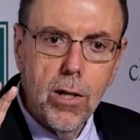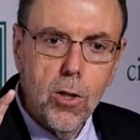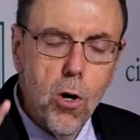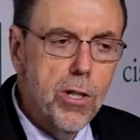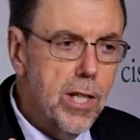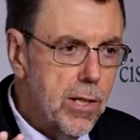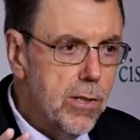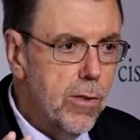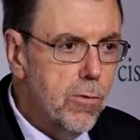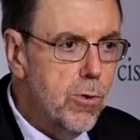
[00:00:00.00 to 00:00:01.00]
content
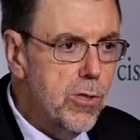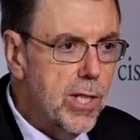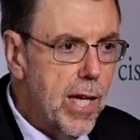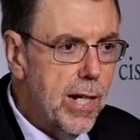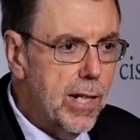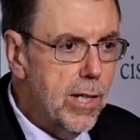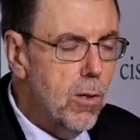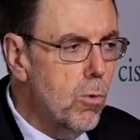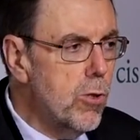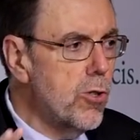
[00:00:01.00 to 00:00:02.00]
of Christianity
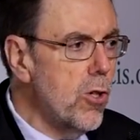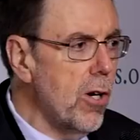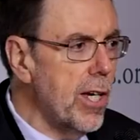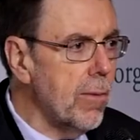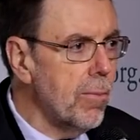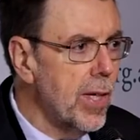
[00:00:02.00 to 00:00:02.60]
was shocking.